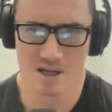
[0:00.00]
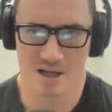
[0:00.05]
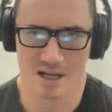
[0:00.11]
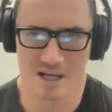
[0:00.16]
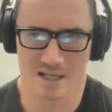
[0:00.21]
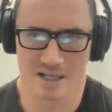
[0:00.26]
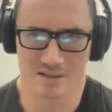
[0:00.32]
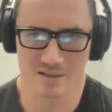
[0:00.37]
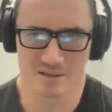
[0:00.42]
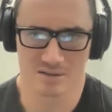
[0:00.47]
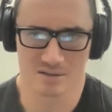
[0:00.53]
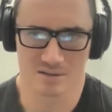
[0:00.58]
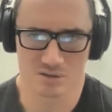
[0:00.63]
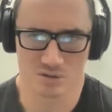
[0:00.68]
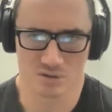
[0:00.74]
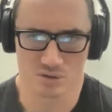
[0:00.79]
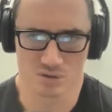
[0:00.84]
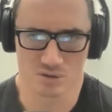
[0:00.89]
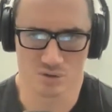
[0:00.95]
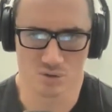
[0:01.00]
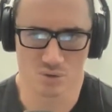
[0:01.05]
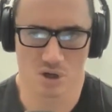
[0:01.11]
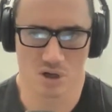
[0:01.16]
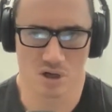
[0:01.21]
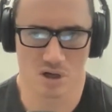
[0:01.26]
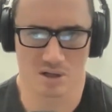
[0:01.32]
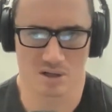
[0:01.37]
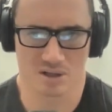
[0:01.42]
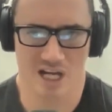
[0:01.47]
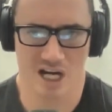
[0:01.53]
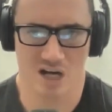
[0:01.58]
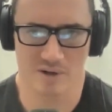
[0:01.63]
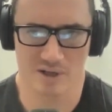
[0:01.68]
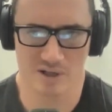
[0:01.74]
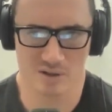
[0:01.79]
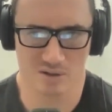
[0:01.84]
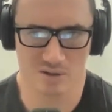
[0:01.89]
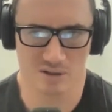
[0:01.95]
and you can't
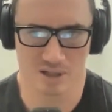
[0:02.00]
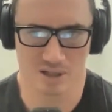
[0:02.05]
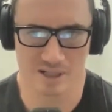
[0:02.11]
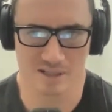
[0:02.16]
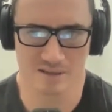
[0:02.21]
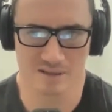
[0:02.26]
carry on like